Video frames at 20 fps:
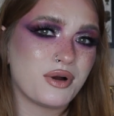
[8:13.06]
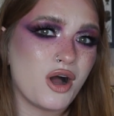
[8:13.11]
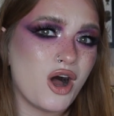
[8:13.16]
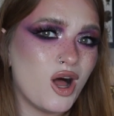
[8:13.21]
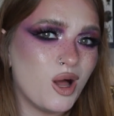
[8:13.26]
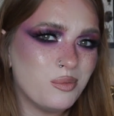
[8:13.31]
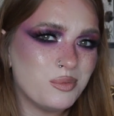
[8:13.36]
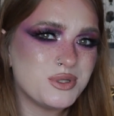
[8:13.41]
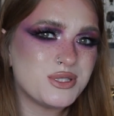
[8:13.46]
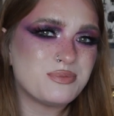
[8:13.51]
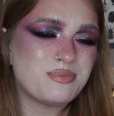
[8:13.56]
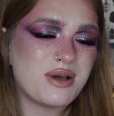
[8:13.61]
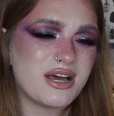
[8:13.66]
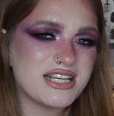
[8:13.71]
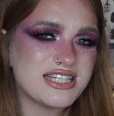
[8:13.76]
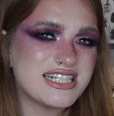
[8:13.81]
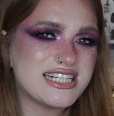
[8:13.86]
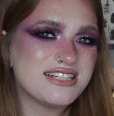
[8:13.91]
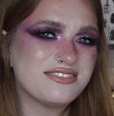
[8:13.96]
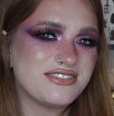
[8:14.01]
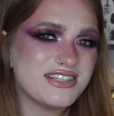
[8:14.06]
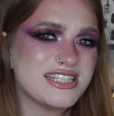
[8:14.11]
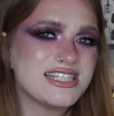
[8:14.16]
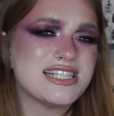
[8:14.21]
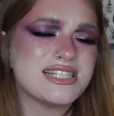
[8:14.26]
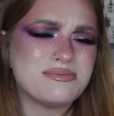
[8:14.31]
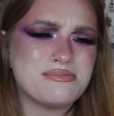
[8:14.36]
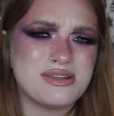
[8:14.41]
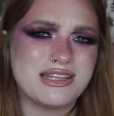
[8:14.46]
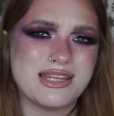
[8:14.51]
almost positive this
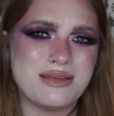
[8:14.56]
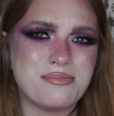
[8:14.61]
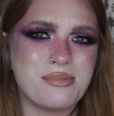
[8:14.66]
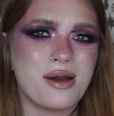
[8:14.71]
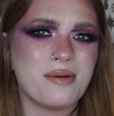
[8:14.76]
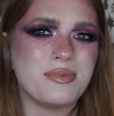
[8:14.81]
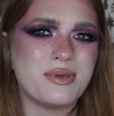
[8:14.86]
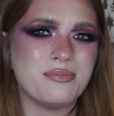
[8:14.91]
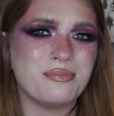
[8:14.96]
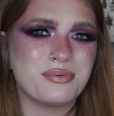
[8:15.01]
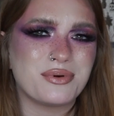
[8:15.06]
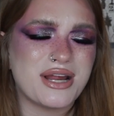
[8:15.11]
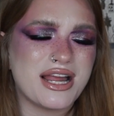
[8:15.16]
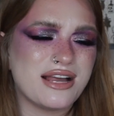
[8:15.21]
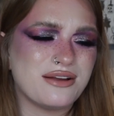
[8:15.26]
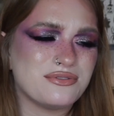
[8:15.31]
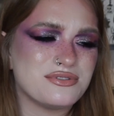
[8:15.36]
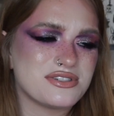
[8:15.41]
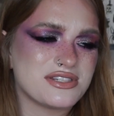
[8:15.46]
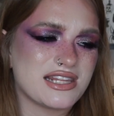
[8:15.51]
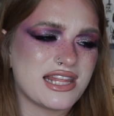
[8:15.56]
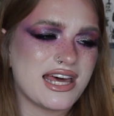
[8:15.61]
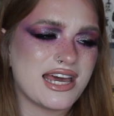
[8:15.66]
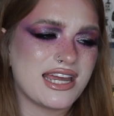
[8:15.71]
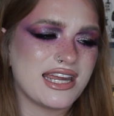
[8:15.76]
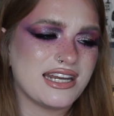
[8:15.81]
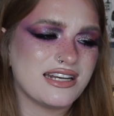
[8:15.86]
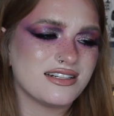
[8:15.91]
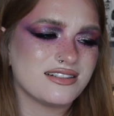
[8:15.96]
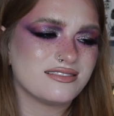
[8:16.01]
is Millie Bobby Brown's
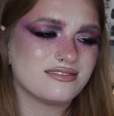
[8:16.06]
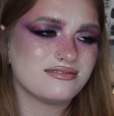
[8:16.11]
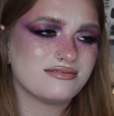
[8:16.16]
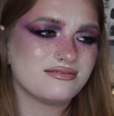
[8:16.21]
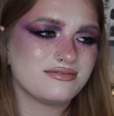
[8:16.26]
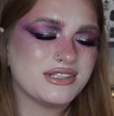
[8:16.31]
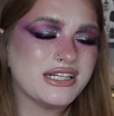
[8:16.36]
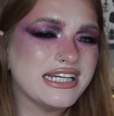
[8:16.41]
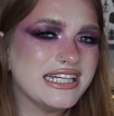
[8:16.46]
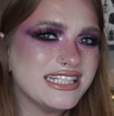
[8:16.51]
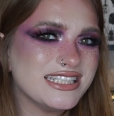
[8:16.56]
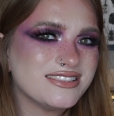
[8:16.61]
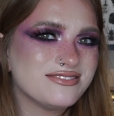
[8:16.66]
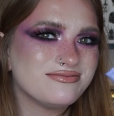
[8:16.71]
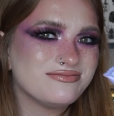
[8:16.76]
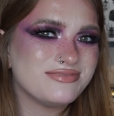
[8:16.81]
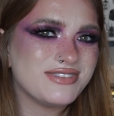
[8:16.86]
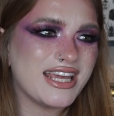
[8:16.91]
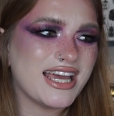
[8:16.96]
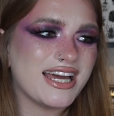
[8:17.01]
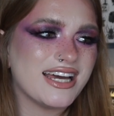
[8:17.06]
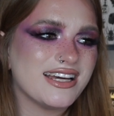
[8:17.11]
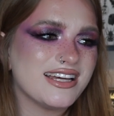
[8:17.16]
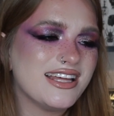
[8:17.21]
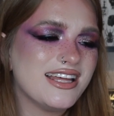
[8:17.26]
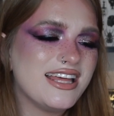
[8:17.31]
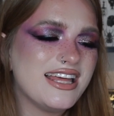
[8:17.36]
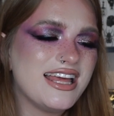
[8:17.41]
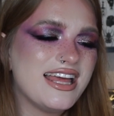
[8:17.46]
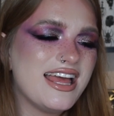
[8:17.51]
line, right? Yeah.
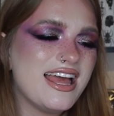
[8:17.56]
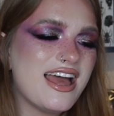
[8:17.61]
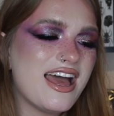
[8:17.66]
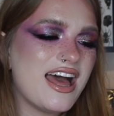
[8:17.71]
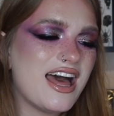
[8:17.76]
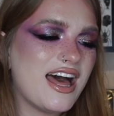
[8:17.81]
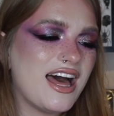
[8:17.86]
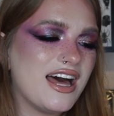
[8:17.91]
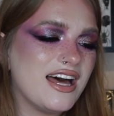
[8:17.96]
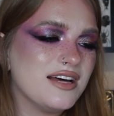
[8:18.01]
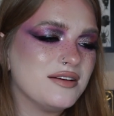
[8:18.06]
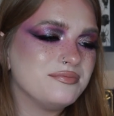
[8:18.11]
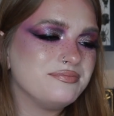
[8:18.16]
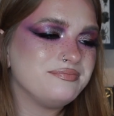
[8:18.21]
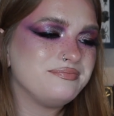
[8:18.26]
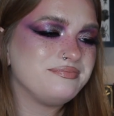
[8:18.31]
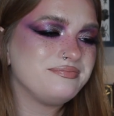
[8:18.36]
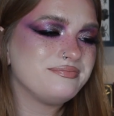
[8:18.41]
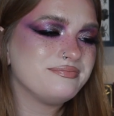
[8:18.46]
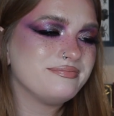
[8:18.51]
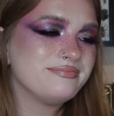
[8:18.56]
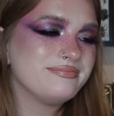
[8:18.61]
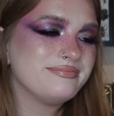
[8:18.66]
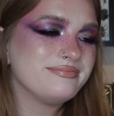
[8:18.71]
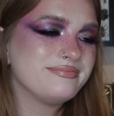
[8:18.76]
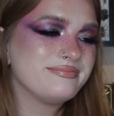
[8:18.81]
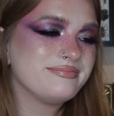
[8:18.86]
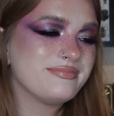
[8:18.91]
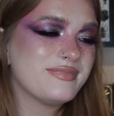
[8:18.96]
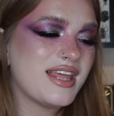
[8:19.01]

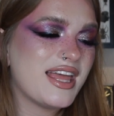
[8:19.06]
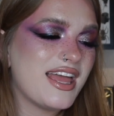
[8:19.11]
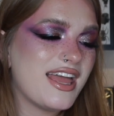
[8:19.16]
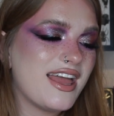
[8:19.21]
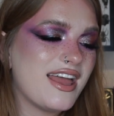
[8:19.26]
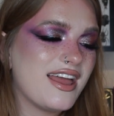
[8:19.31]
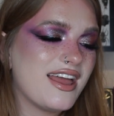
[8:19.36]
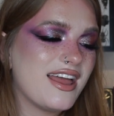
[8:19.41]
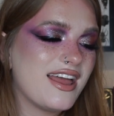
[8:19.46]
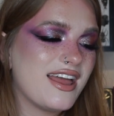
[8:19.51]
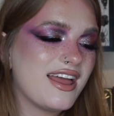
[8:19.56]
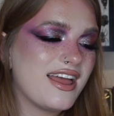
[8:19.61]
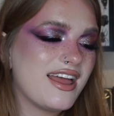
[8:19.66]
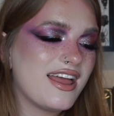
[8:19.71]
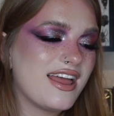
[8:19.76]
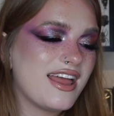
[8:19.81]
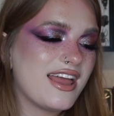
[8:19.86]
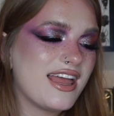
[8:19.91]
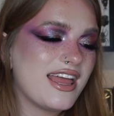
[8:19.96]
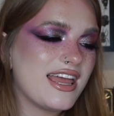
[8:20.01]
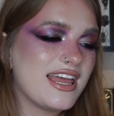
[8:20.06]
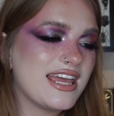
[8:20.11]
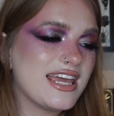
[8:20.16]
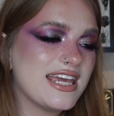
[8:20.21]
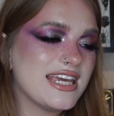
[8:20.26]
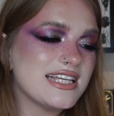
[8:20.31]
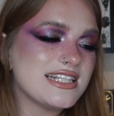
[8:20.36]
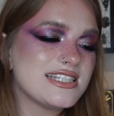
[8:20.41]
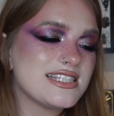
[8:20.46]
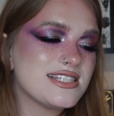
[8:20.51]
Um,
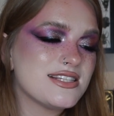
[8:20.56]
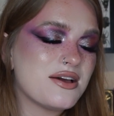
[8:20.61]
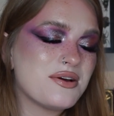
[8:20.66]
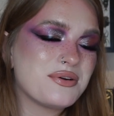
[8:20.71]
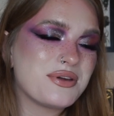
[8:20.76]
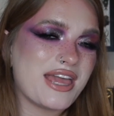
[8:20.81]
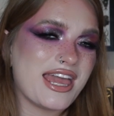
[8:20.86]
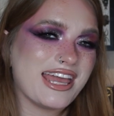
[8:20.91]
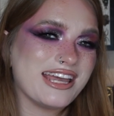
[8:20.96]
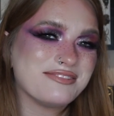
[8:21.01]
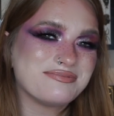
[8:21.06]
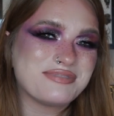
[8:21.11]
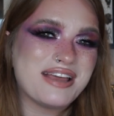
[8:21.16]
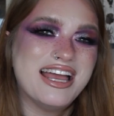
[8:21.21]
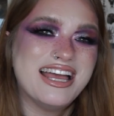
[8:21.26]
it's okay.